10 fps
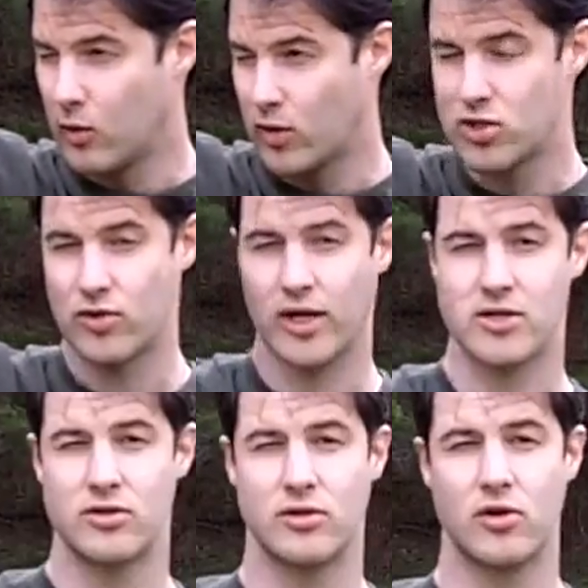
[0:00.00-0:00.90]
which
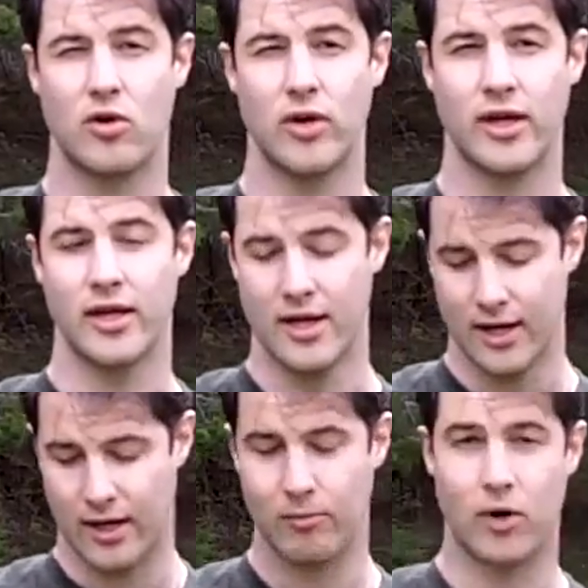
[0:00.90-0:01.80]
direction they're going
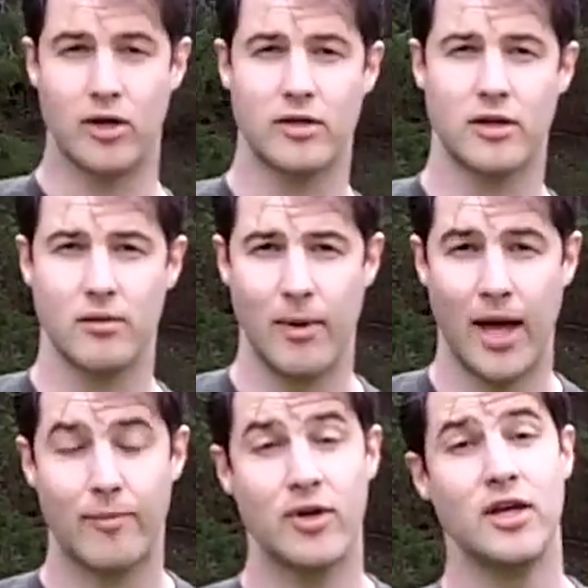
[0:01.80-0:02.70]
and mark it on a
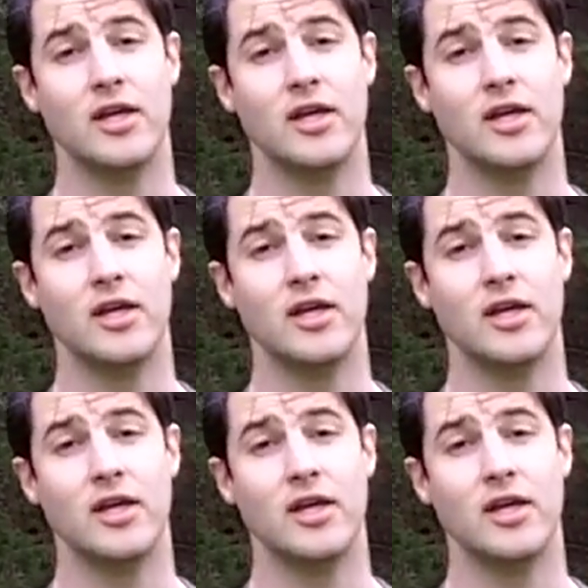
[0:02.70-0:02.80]
map